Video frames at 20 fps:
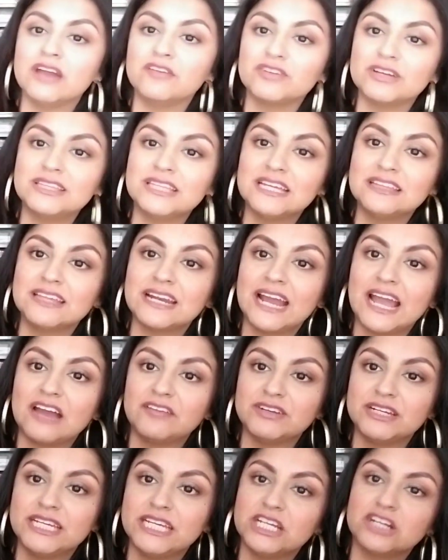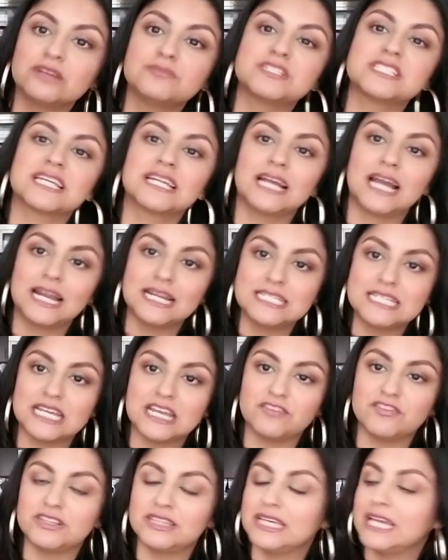everything that I have in here. I'm just gonna kind of take
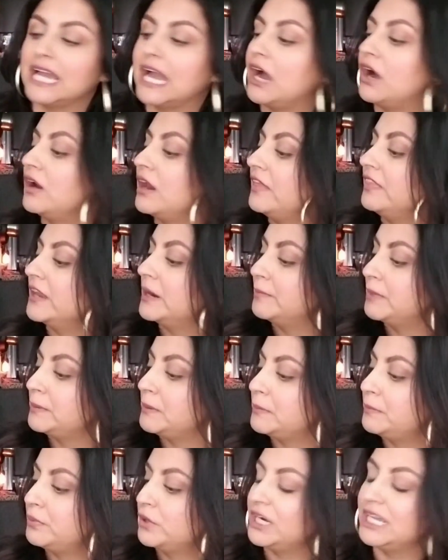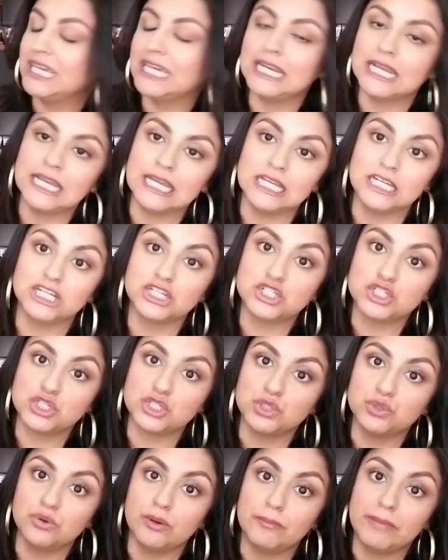everything out and then I'm gonna be putting it
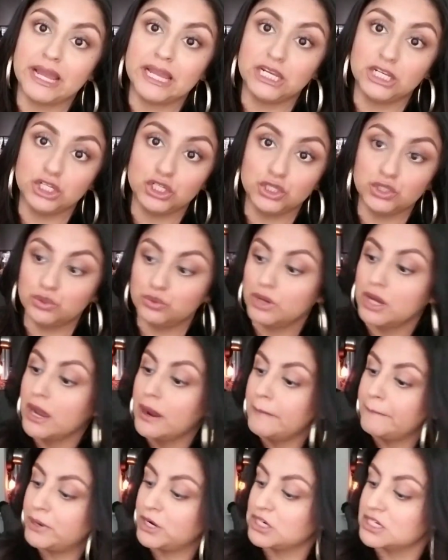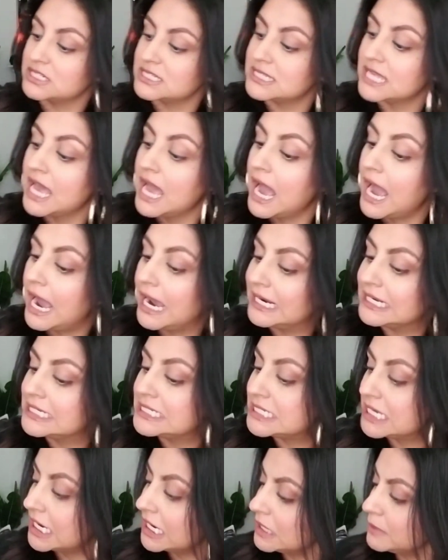into my new purse. I
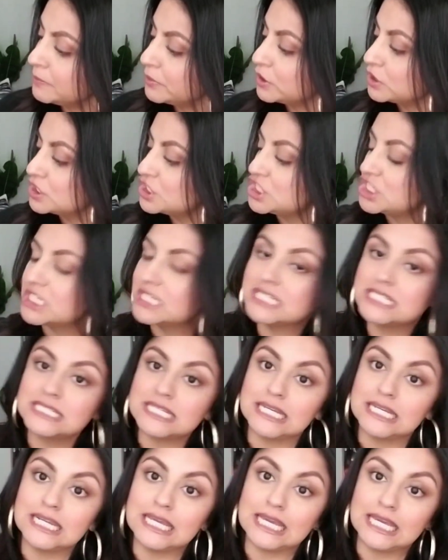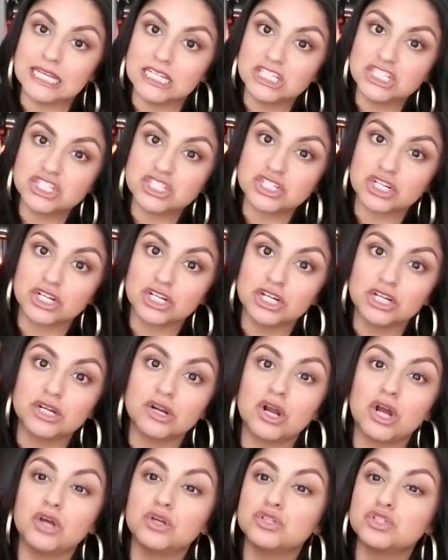did purchase an insert
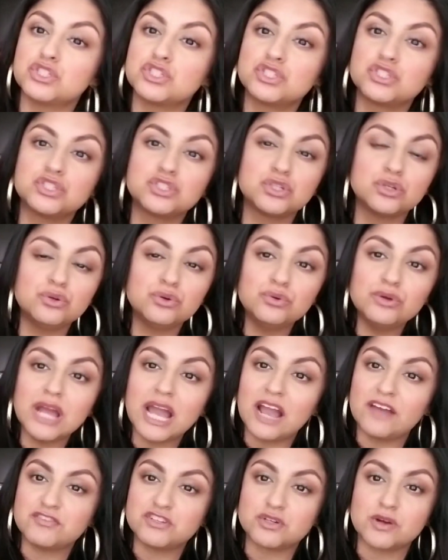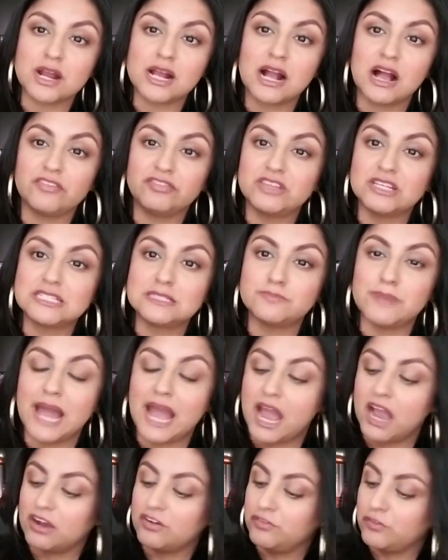soon after I got this
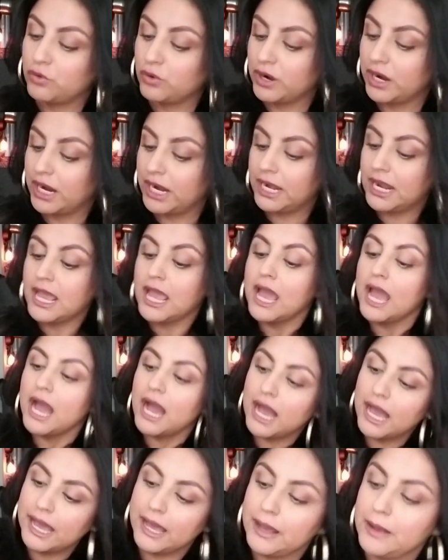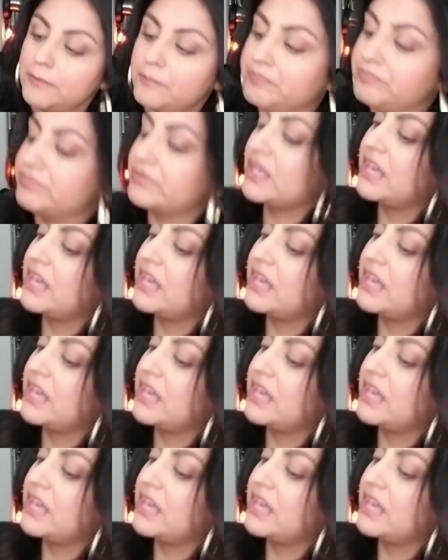bag for it. Um,